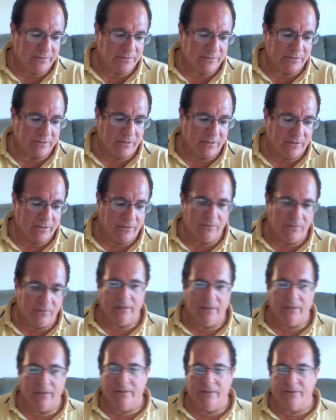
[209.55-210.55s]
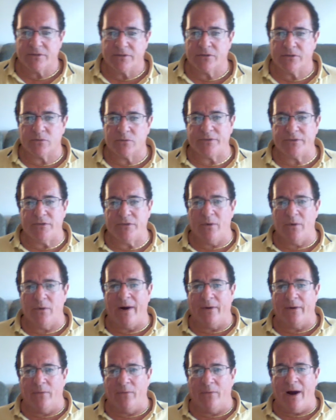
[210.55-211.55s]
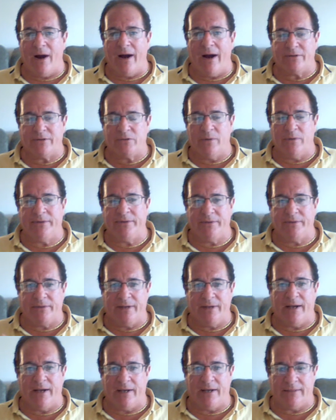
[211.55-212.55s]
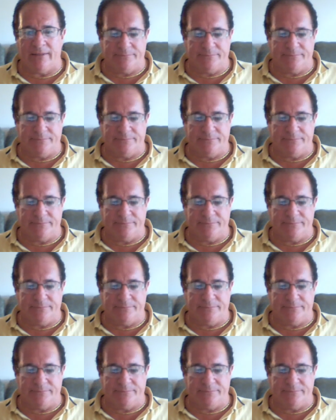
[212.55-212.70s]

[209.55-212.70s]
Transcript: So this is what you want to watch when you got